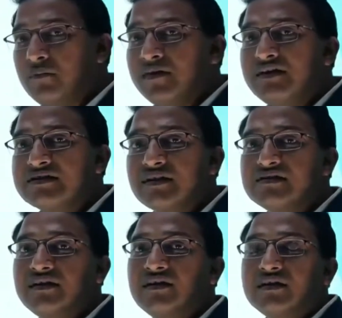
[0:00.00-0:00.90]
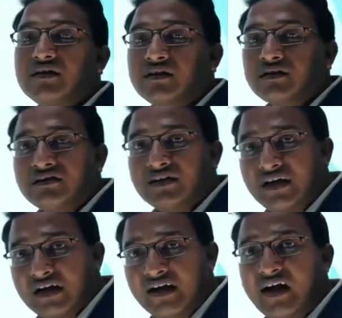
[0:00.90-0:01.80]
will be discussing the
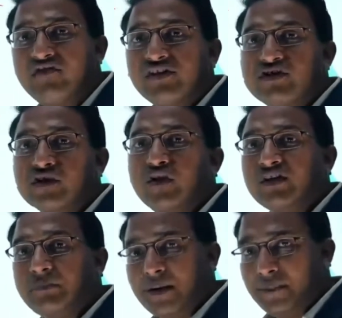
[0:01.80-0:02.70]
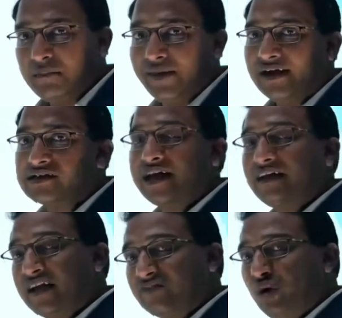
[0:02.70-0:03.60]
detailed feature of the payment banks
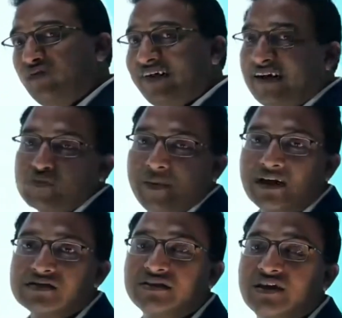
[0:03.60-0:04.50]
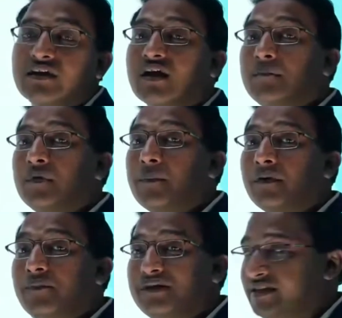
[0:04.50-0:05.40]
and the small finance banks in the
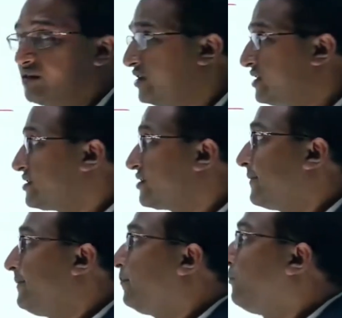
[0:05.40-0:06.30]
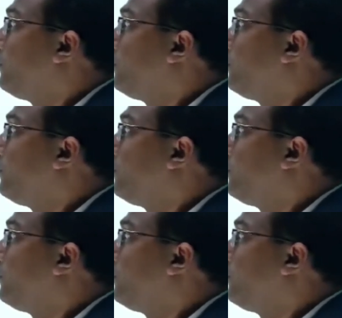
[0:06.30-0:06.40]
upcoming sessions.